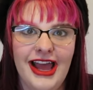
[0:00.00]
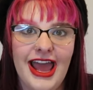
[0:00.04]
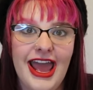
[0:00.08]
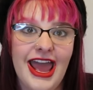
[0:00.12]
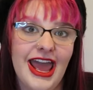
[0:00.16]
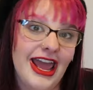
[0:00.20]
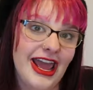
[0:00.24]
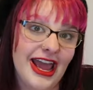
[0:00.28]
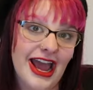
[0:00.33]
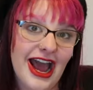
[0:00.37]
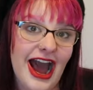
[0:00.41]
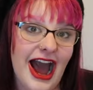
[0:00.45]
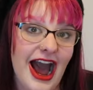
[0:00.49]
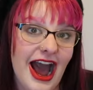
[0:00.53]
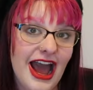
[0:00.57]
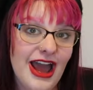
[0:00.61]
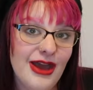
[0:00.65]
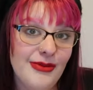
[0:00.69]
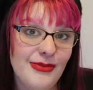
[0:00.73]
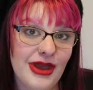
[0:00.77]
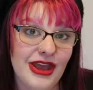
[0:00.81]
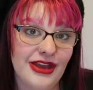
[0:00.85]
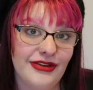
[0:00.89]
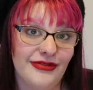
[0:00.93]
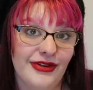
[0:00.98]
hey,
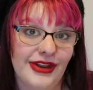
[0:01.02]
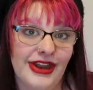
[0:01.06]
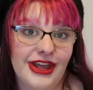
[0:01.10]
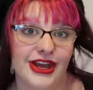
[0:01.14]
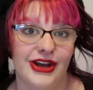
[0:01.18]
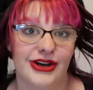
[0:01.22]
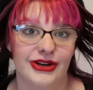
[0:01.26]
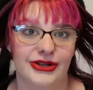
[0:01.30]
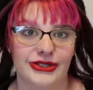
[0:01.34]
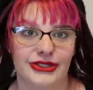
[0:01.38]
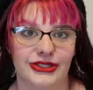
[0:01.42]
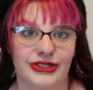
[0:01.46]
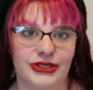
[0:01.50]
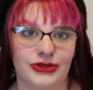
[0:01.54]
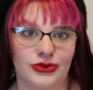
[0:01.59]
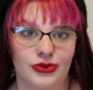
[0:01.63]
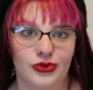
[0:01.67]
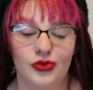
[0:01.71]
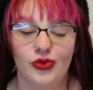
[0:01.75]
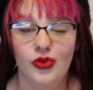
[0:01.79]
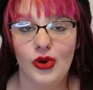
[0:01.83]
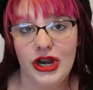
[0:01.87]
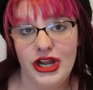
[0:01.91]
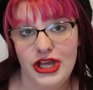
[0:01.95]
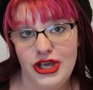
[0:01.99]
I make videos,
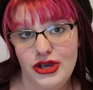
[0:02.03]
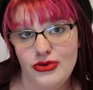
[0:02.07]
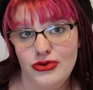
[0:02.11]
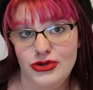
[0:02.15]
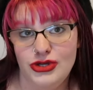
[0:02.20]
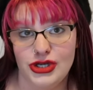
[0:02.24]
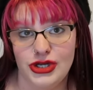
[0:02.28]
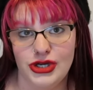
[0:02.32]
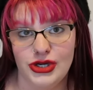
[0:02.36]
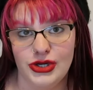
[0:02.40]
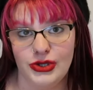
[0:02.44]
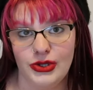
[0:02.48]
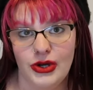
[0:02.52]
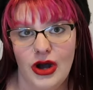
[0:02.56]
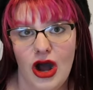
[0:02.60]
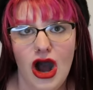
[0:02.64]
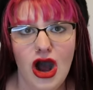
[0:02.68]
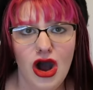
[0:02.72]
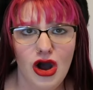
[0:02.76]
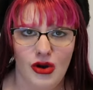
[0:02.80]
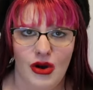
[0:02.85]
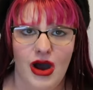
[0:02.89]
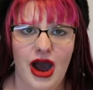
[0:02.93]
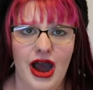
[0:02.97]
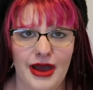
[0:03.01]
what do you do?
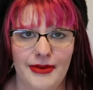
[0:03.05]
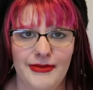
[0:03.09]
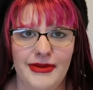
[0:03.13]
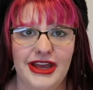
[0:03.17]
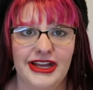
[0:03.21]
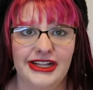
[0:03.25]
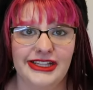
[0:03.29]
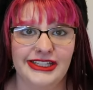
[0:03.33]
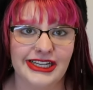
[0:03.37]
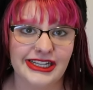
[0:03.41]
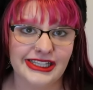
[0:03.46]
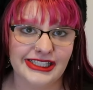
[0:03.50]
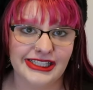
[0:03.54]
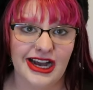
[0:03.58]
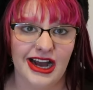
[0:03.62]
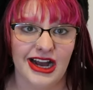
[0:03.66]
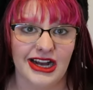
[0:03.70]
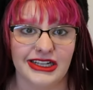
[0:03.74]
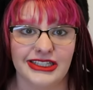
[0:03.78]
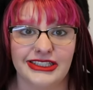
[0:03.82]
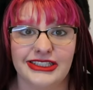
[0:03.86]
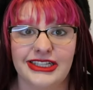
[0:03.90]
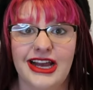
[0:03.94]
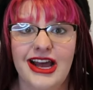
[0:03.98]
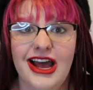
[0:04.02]
Oh, I make
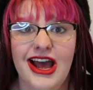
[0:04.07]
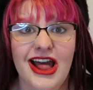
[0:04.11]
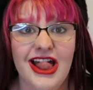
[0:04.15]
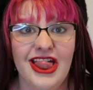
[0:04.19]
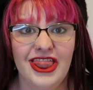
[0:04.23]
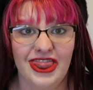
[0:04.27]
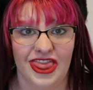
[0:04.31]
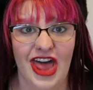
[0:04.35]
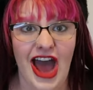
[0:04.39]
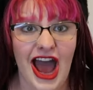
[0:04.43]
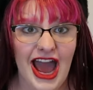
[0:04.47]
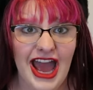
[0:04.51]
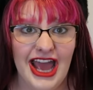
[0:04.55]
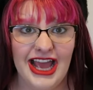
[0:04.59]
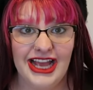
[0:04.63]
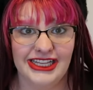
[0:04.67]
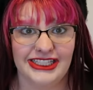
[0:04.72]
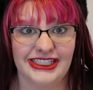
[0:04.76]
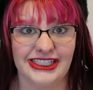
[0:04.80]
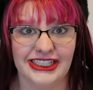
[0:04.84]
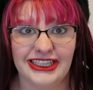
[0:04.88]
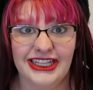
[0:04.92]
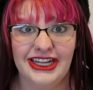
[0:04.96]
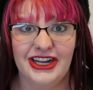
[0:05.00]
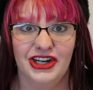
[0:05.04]
TikToks. That
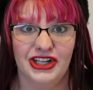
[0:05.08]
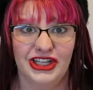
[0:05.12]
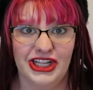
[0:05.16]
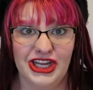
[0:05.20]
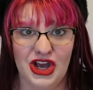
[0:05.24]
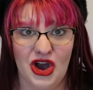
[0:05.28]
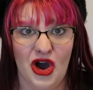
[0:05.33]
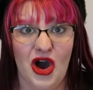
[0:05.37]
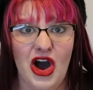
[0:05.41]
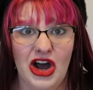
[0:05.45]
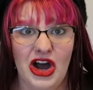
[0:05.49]
is literally